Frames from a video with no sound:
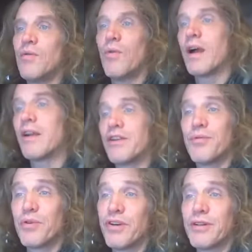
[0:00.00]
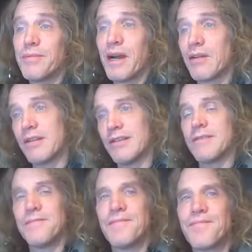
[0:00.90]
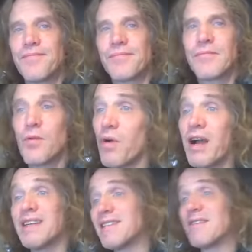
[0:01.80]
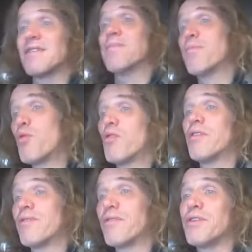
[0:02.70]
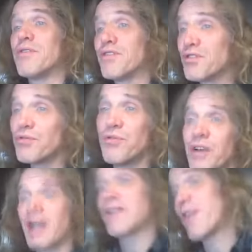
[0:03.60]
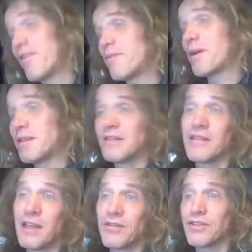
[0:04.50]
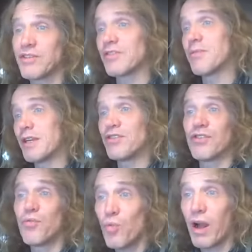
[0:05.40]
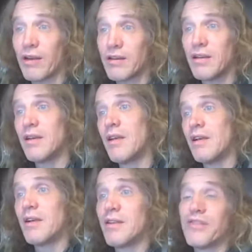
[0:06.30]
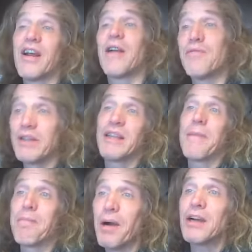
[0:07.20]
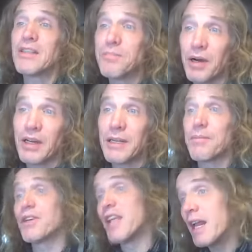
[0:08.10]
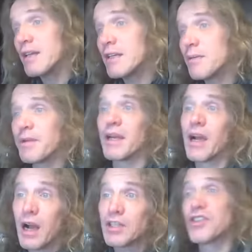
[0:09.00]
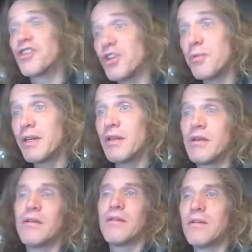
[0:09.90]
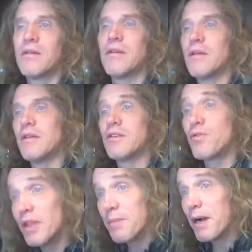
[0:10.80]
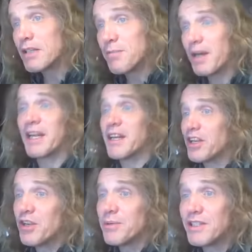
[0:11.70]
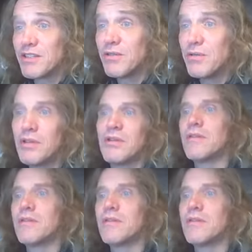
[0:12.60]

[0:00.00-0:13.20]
Why are you worried about it? Why is this important for you to scrutinize everybody's intelligence to make sure what? They're not really Bugs Bunny pretending to be a conscious human. It's really Bugs Bunny in a human suit.